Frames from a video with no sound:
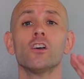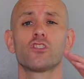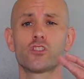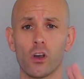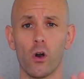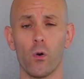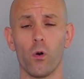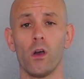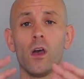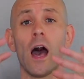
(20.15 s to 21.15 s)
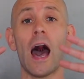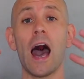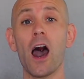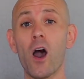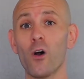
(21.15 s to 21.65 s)
So,
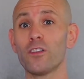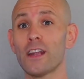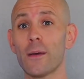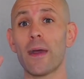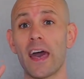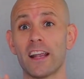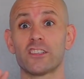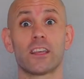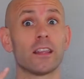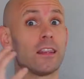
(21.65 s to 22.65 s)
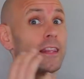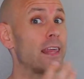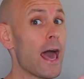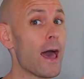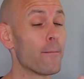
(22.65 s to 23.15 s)
how did I manage to get
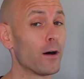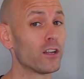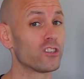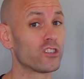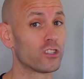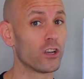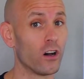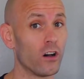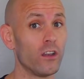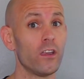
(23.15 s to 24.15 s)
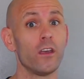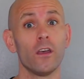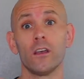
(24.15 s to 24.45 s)
that much done?